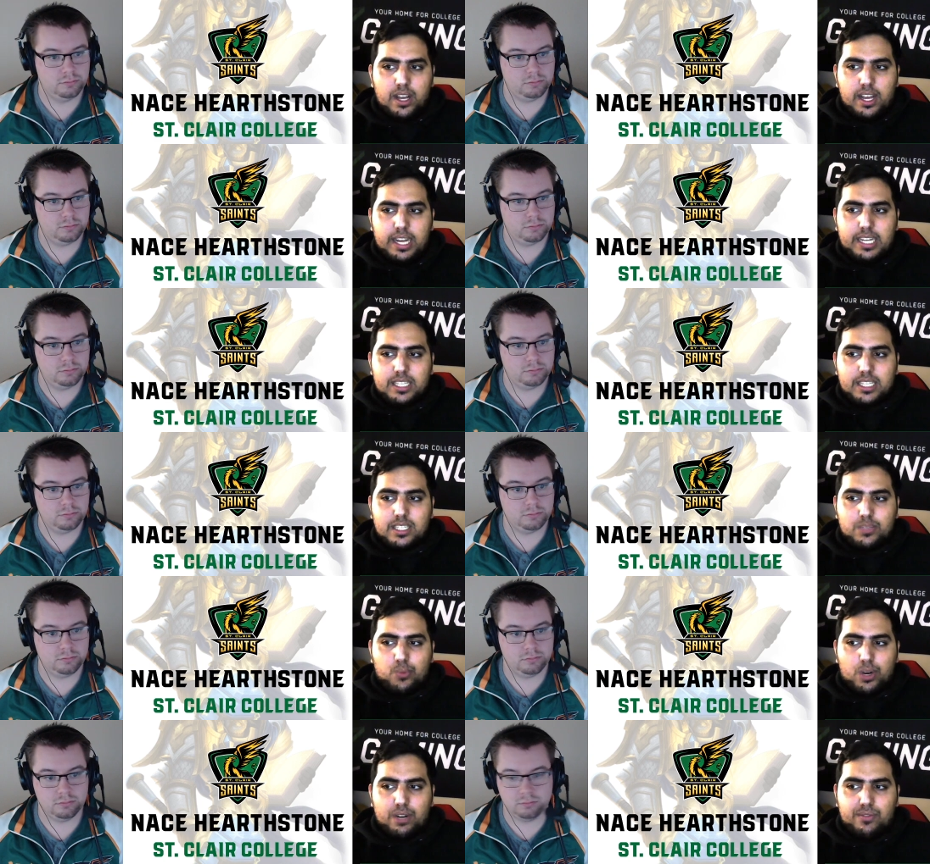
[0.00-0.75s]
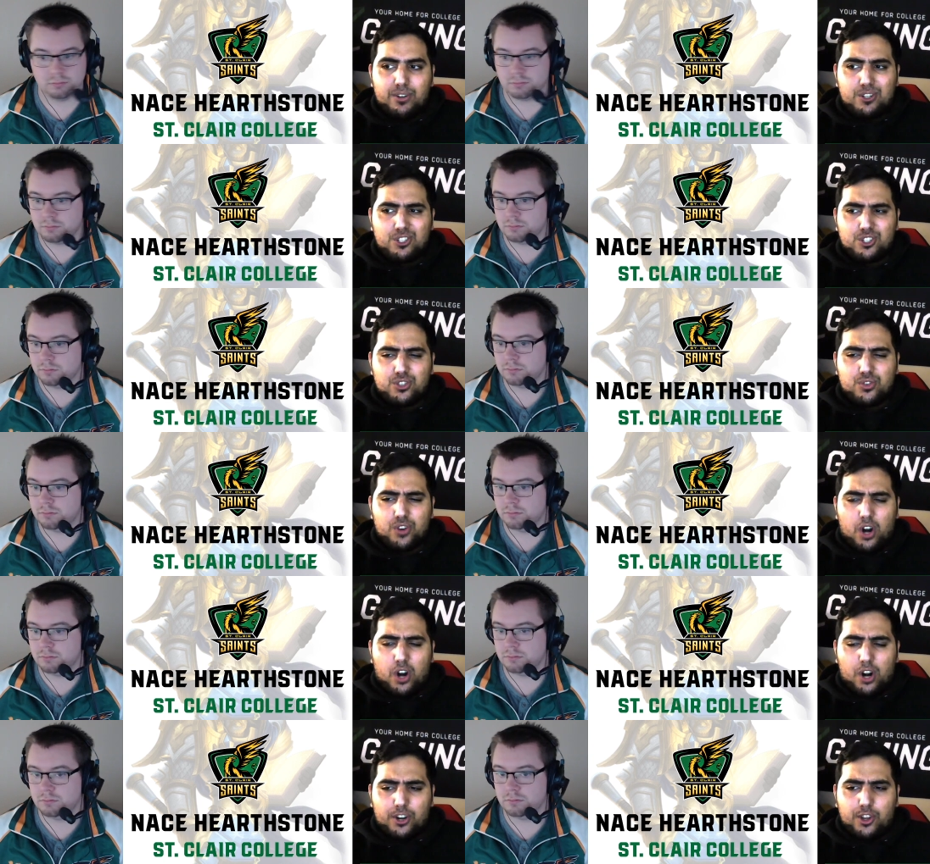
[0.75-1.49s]
Speaker 1: It's one of their sh-
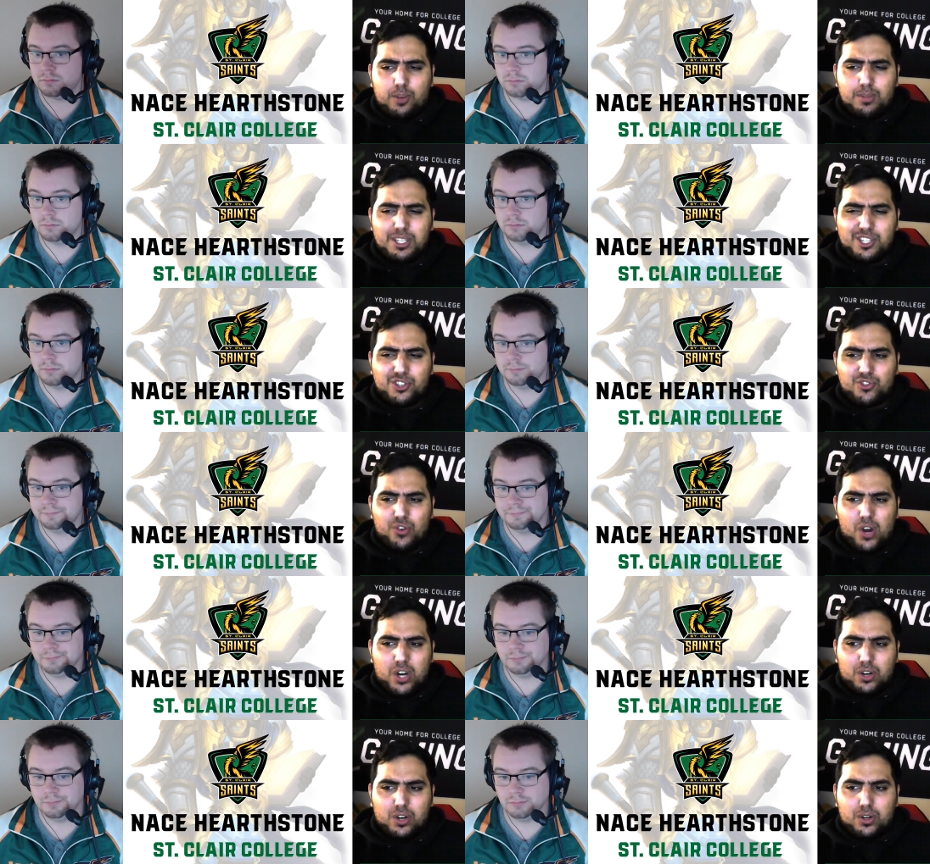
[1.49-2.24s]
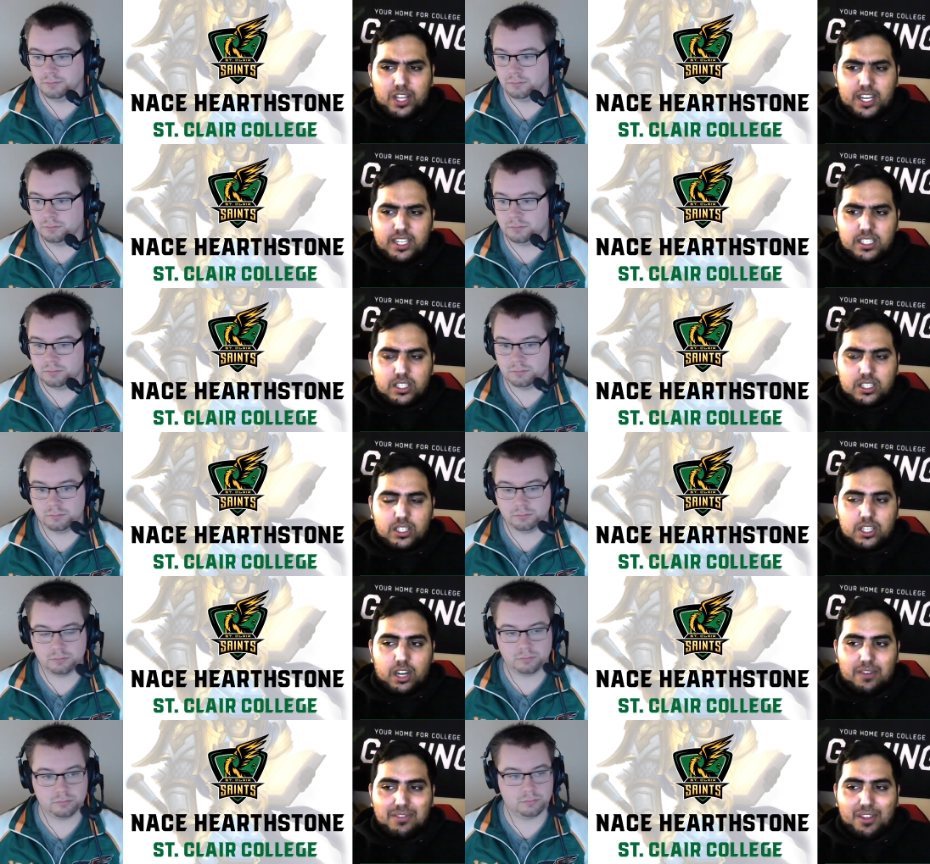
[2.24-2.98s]
arguably stronger lists
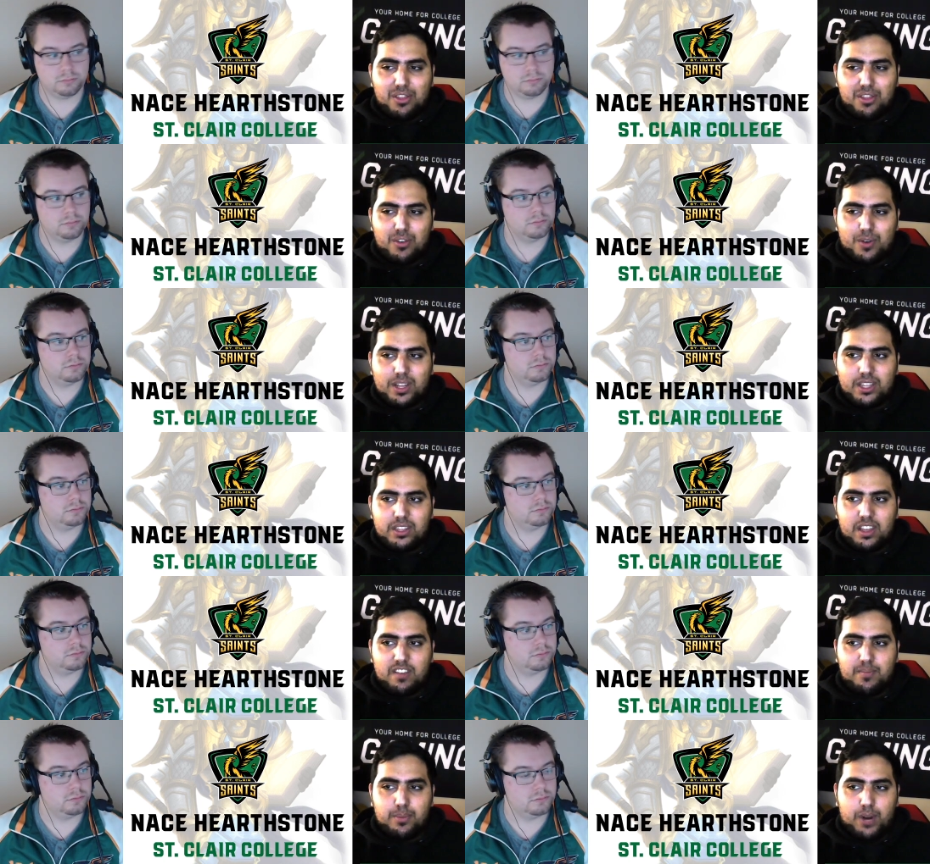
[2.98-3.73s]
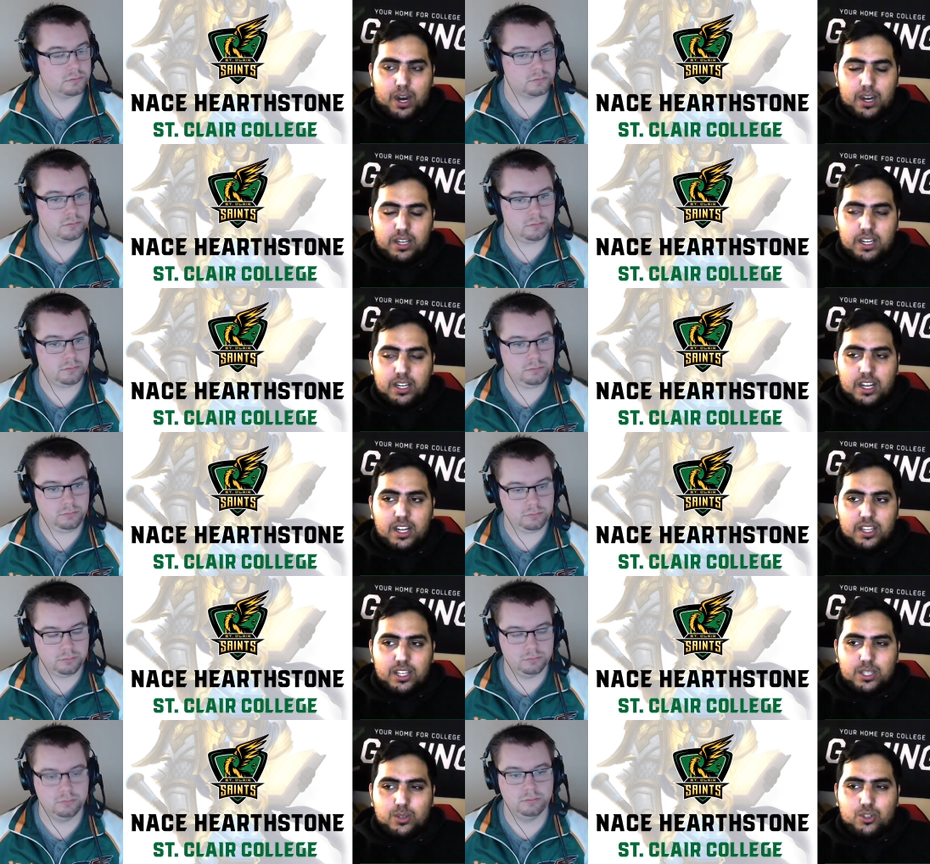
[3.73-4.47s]
of the three that they've brought.
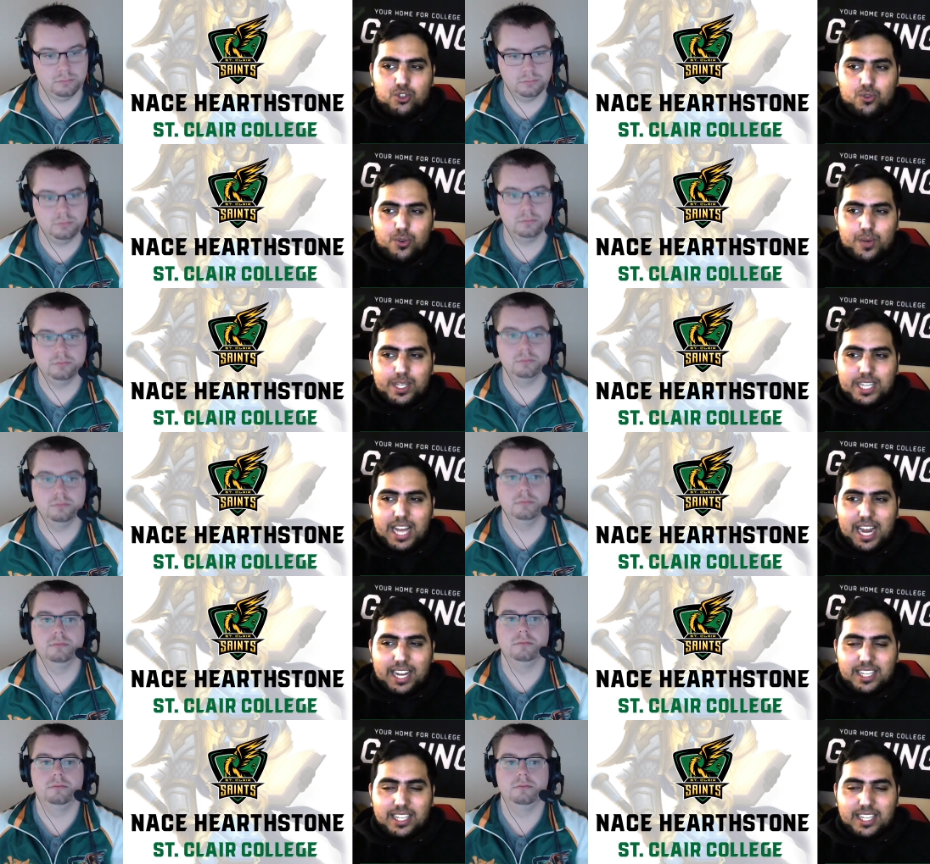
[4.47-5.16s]
This Druid deck